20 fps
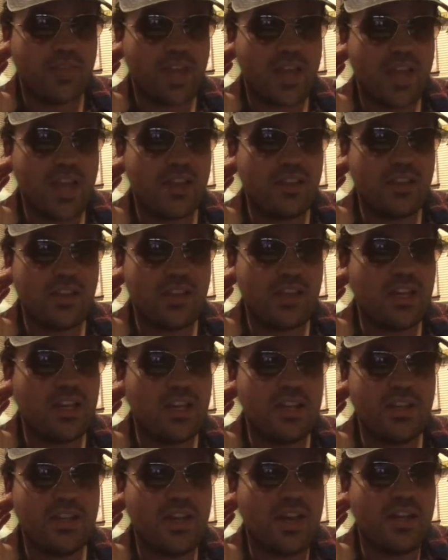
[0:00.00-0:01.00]
and the,
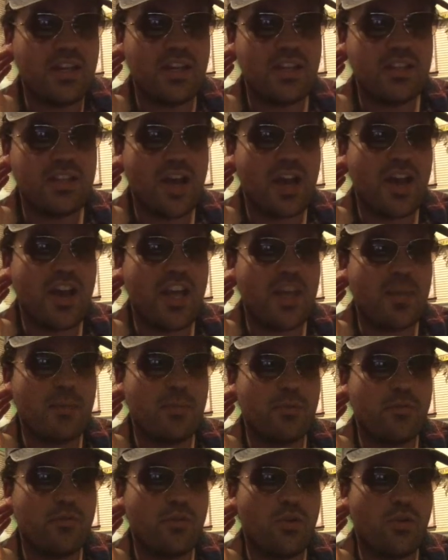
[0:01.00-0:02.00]
and yet he dies
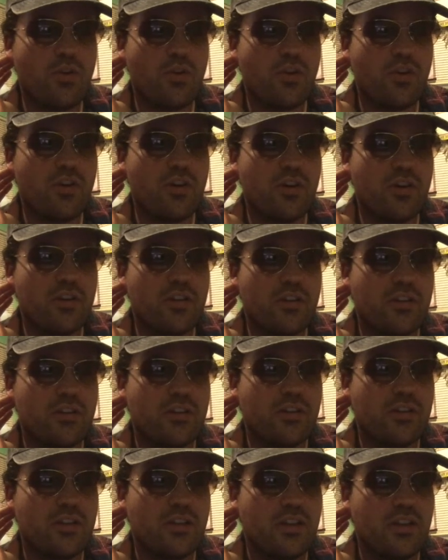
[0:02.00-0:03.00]
before
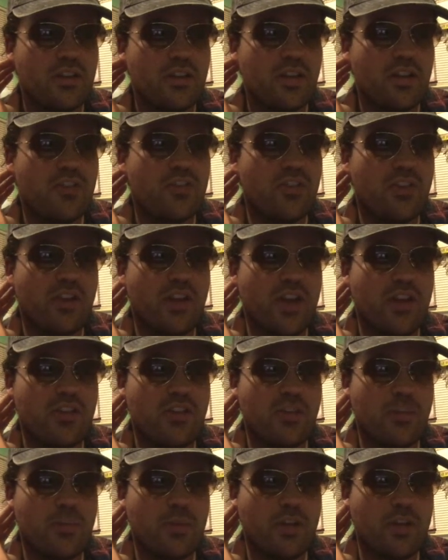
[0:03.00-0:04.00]
Godzilla
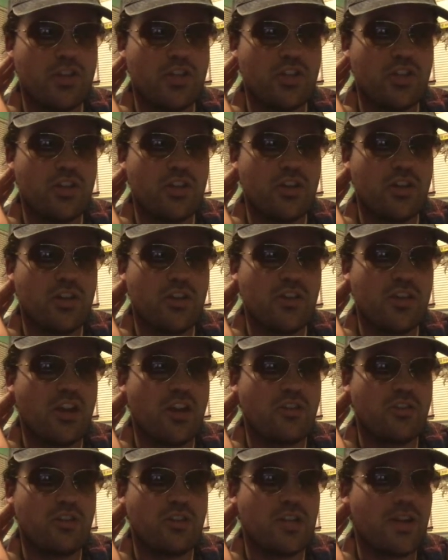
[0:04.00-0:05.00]
entered the picture and his
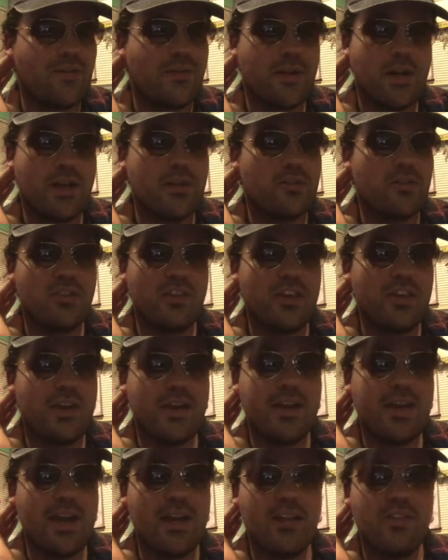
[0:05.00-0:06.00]
character never got to see
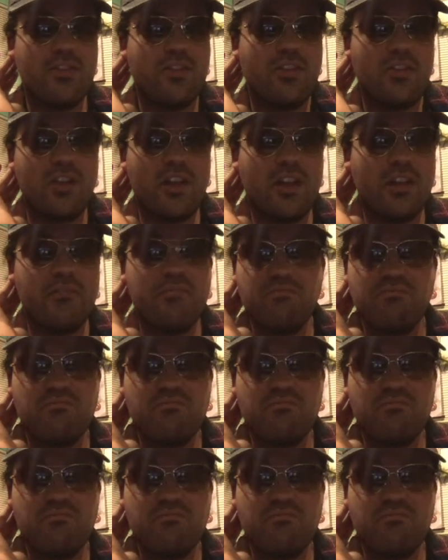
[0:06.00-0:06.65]
Godzilla.